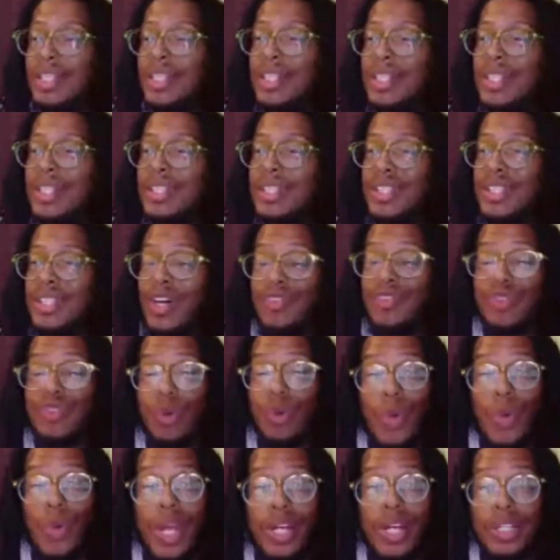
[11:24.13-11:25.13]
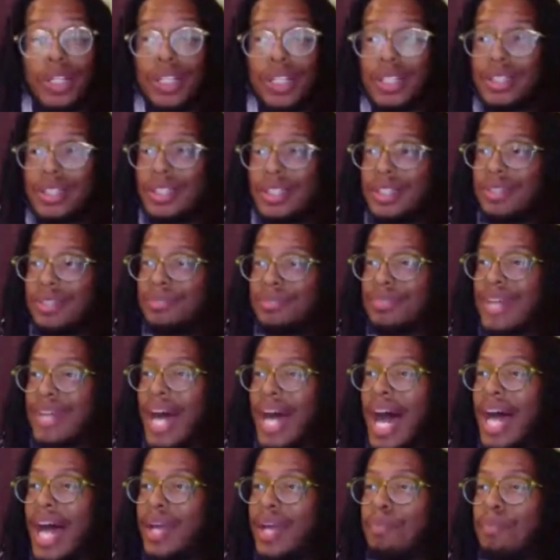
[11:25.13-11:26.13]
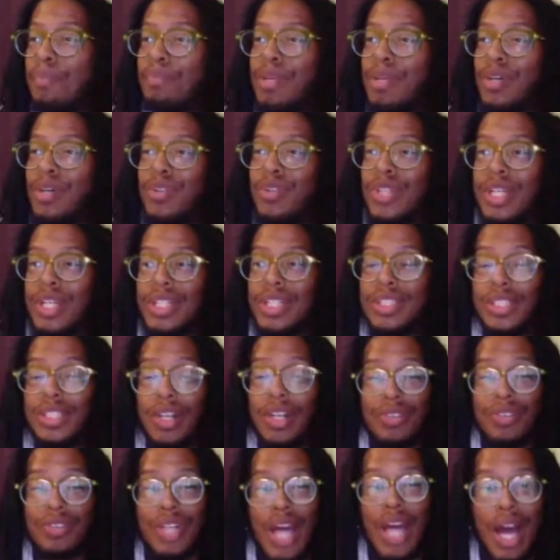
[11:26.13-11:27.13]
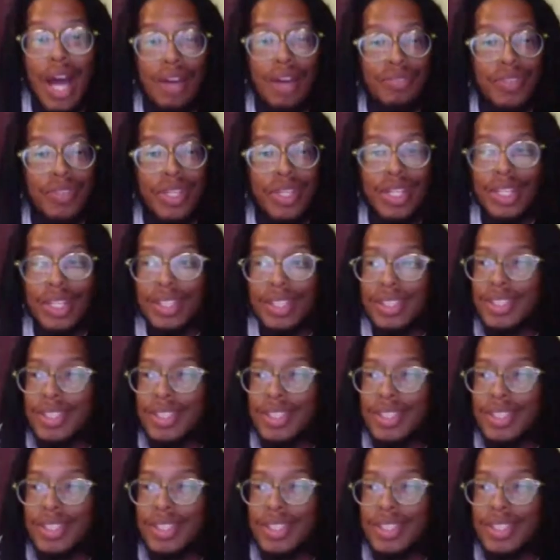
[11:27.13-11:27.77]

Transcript: self awareness, I am building self confidence,